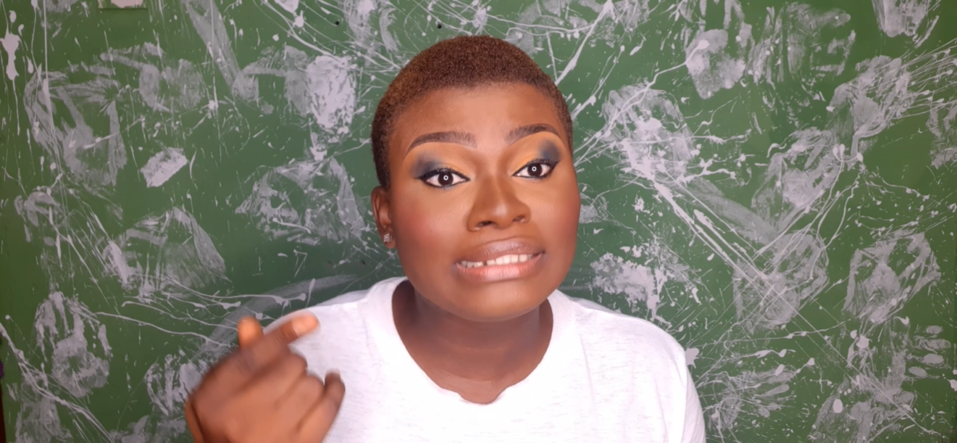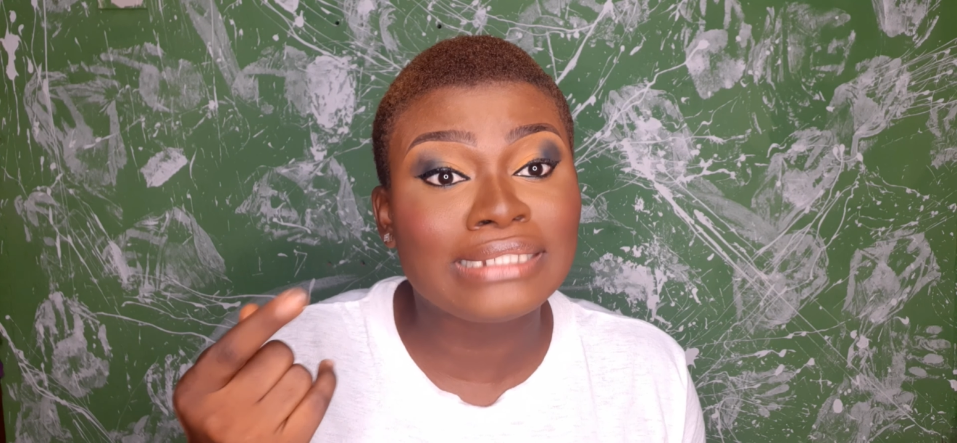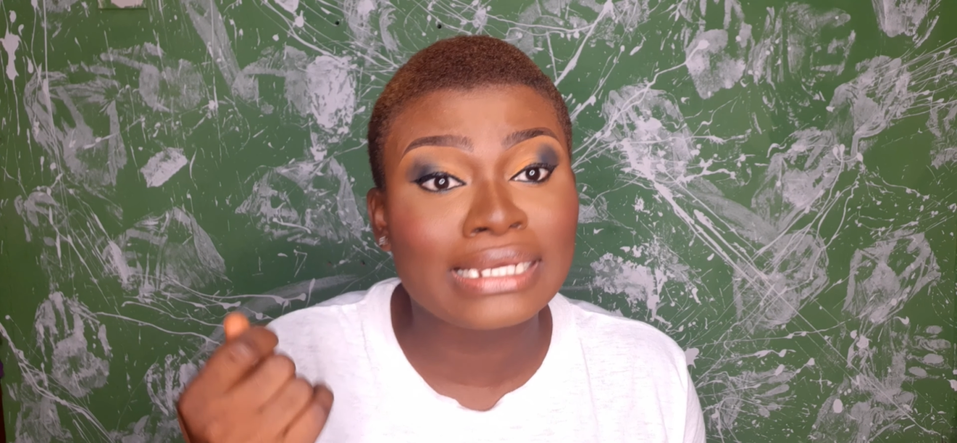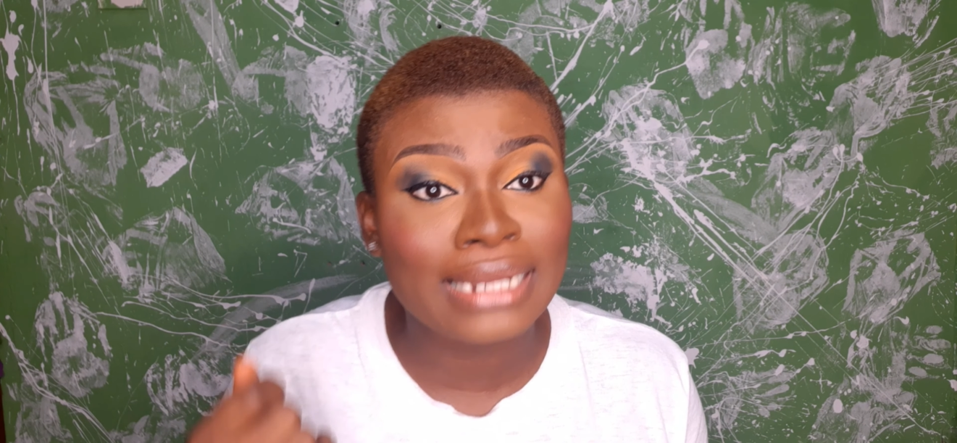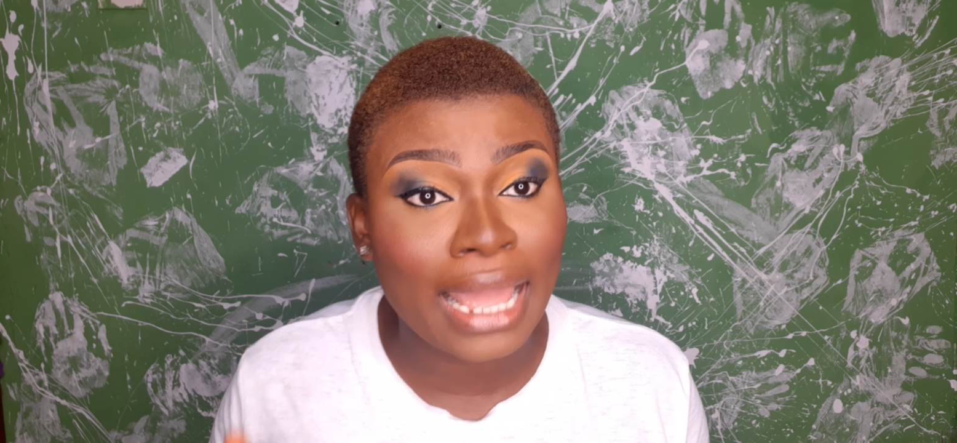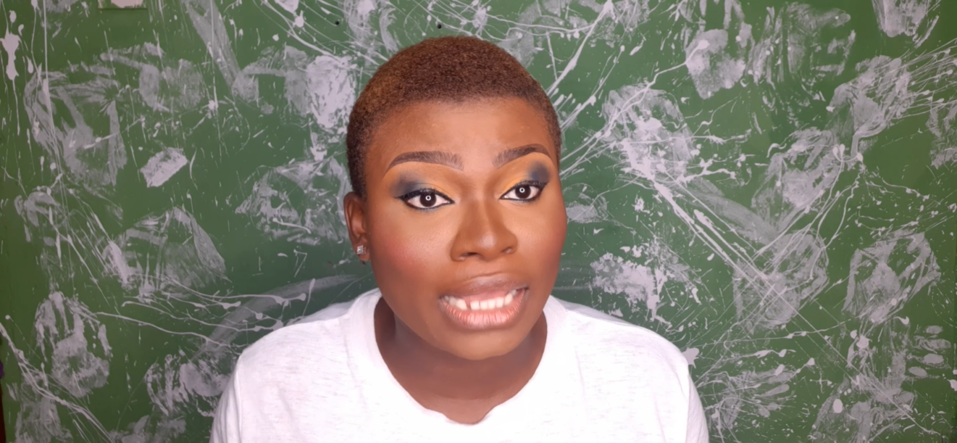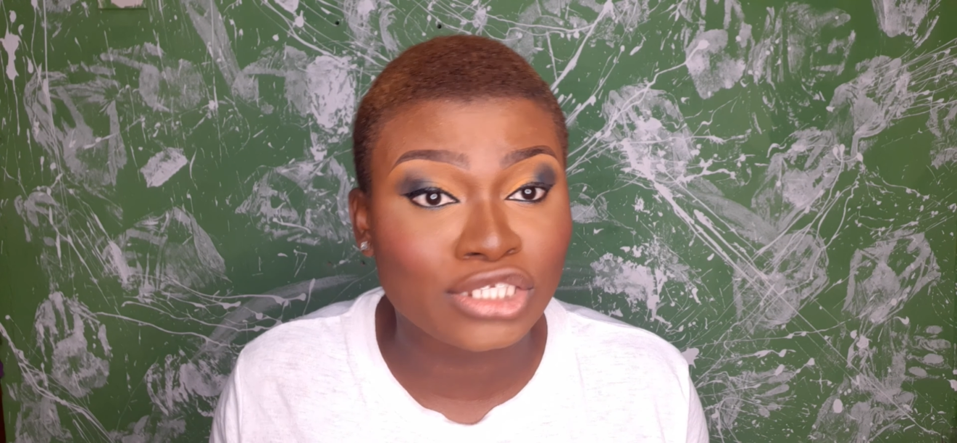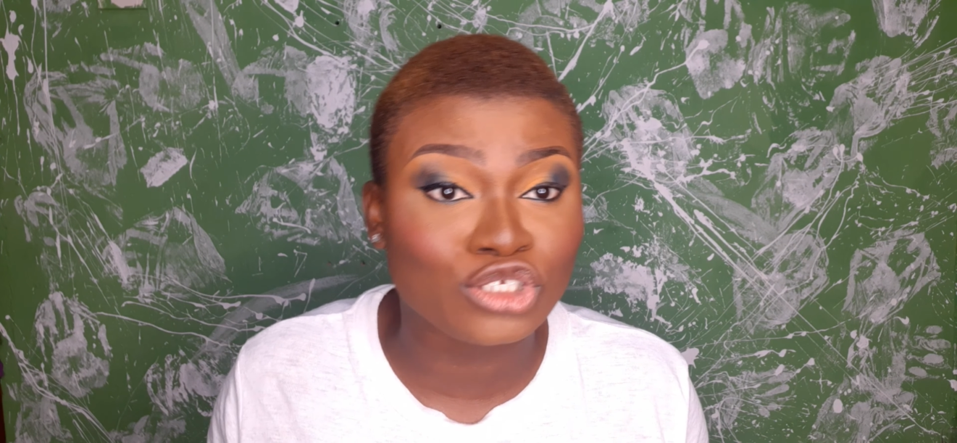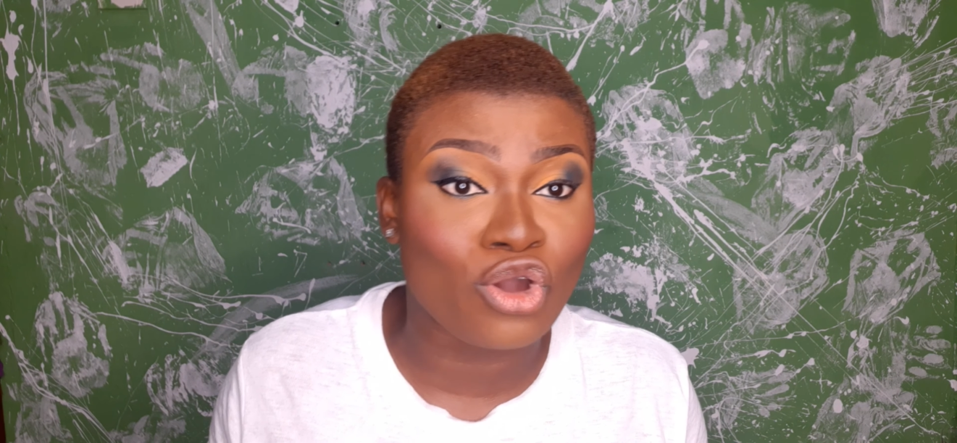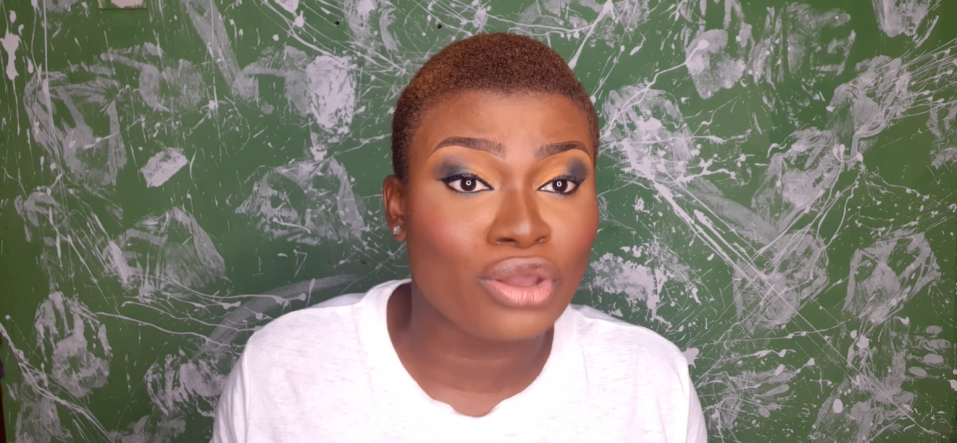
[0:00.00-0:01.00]
Dinner
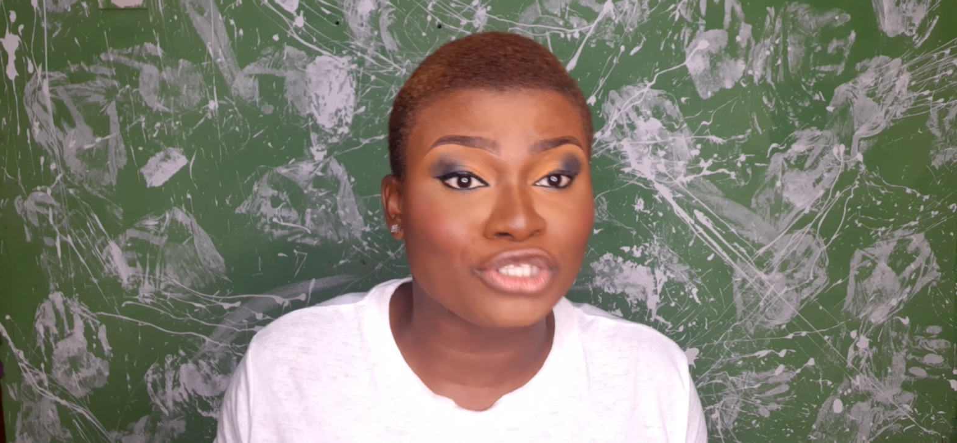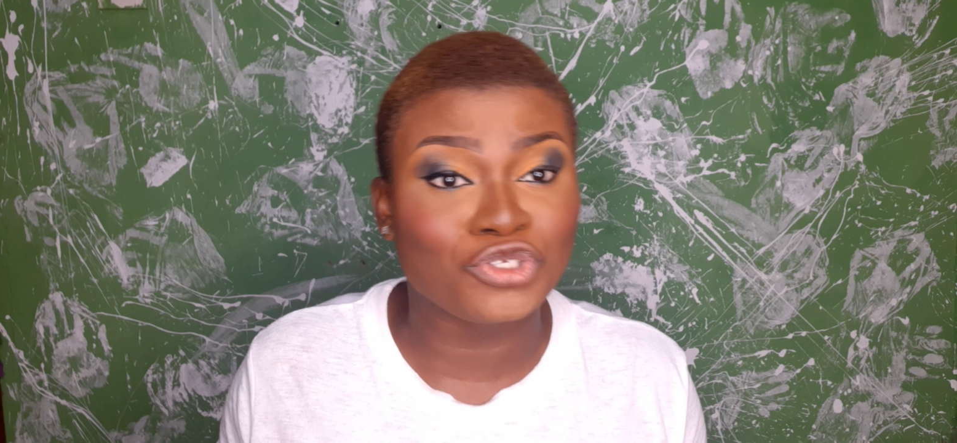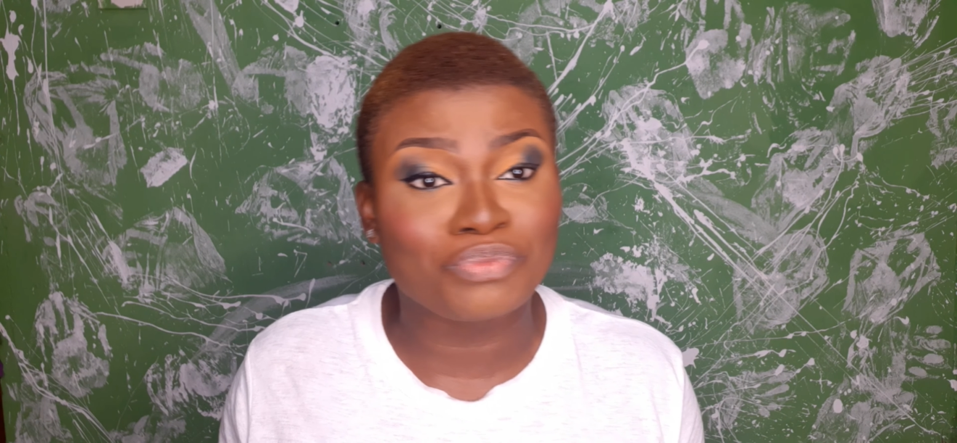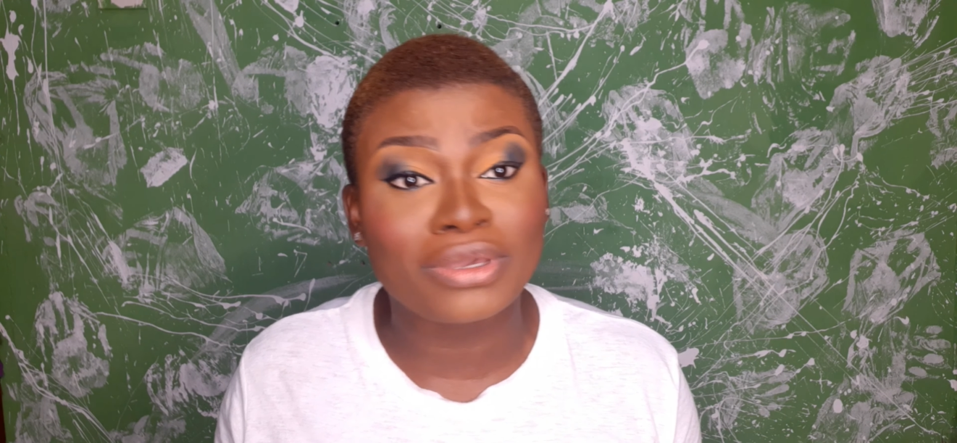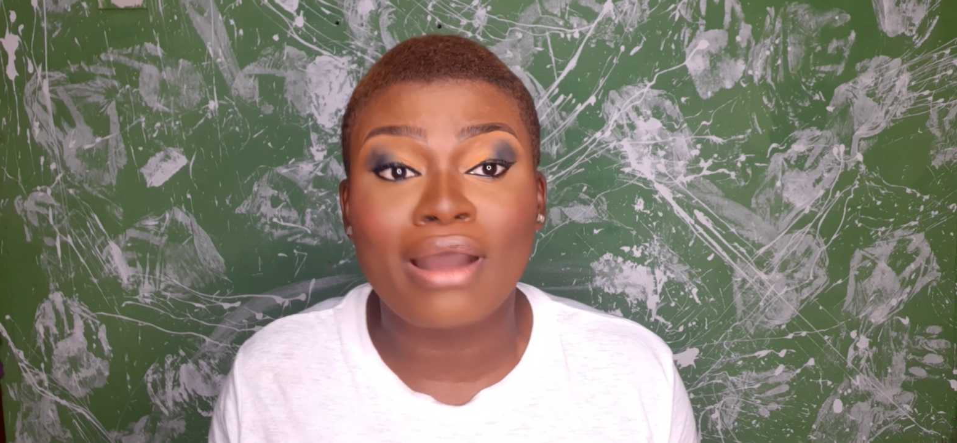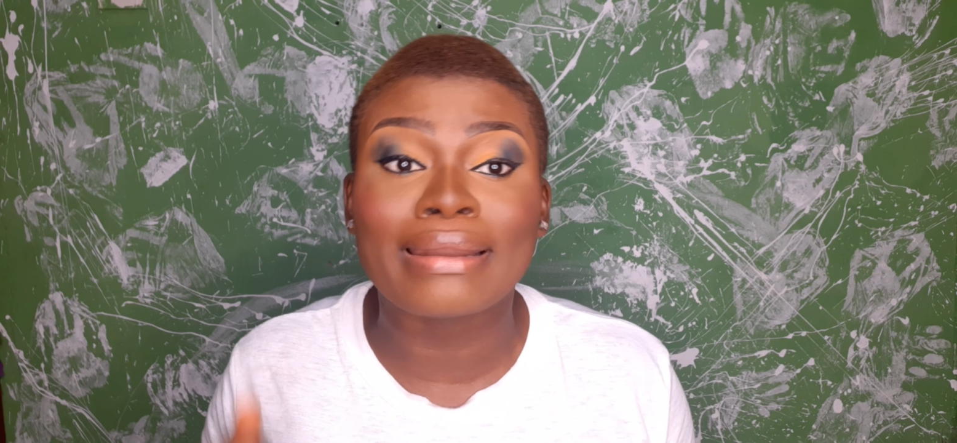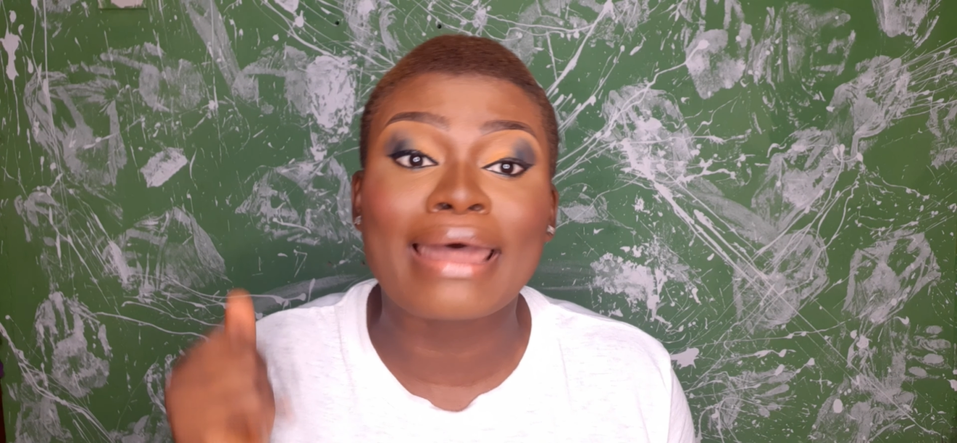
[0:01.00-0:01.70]
is going to be on